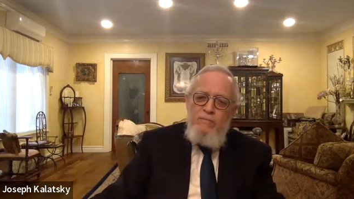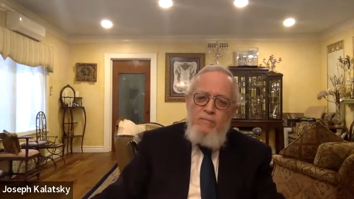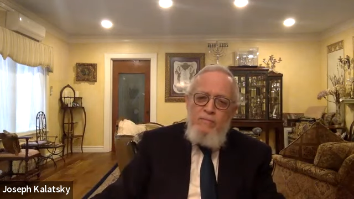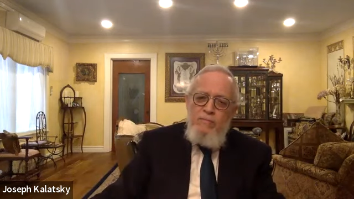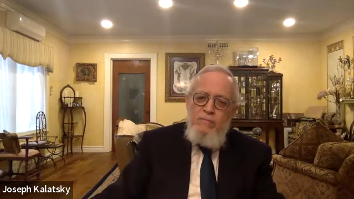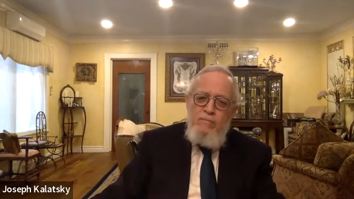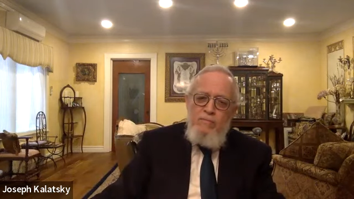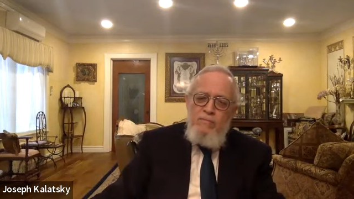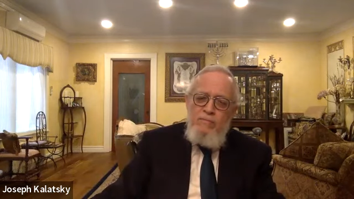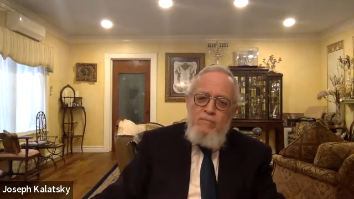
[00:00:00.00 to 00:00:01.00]

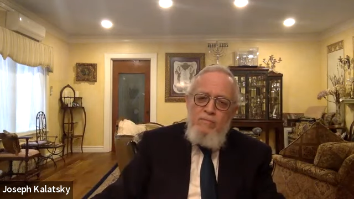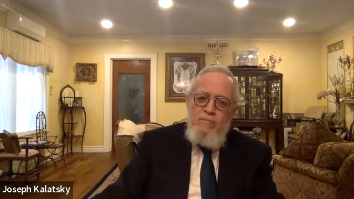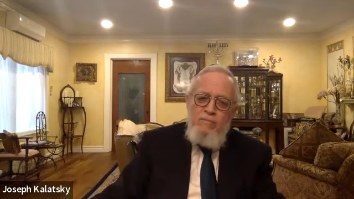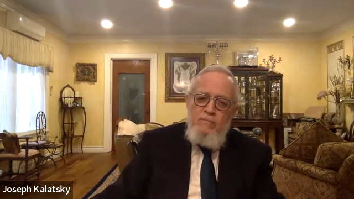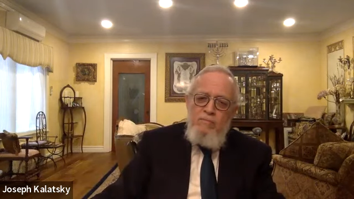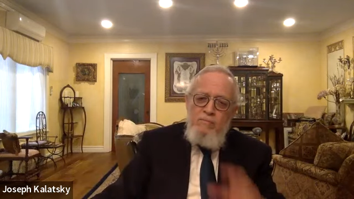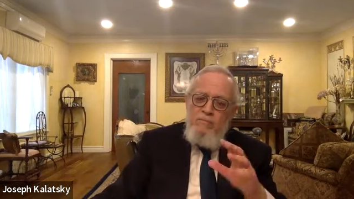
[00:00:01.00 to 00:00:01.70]
No one is speaking in this clip.